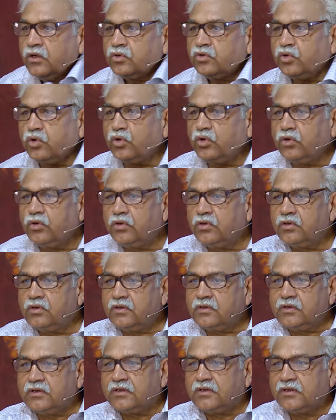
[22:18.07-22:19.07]
So,
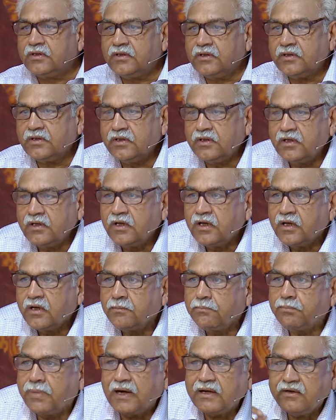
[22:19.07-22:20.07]

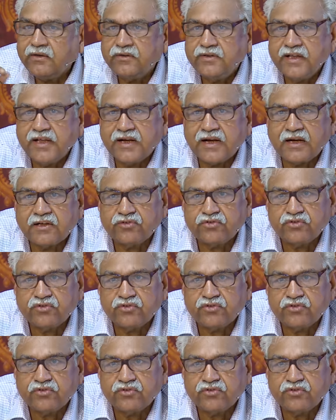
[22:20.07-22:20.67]
but there are